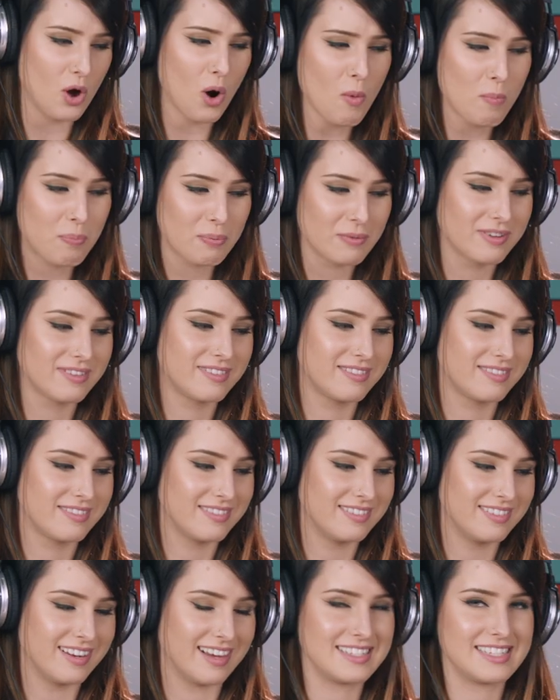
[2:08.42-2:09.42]
Nope.
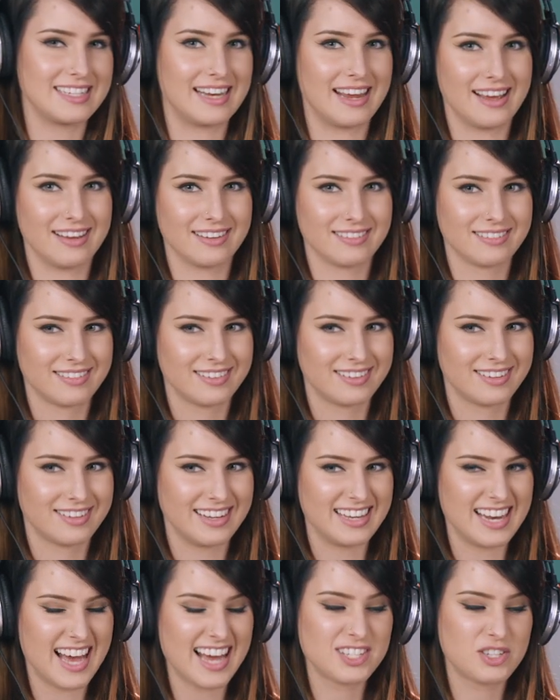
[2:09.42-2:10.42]
Not today.
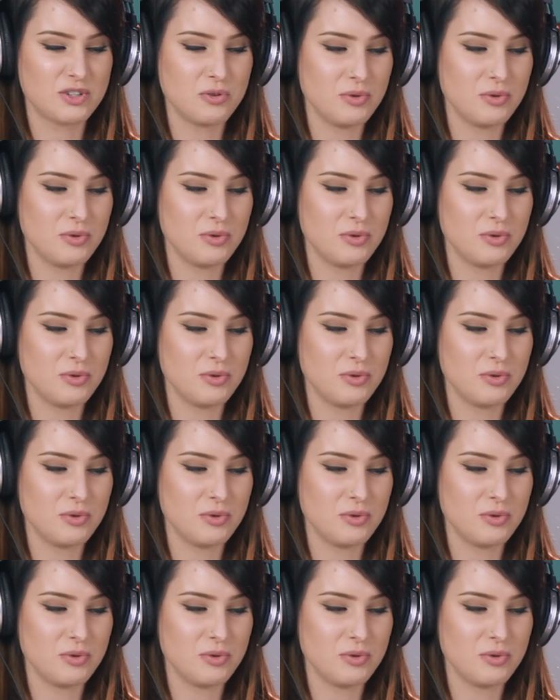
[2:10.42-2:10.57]
Not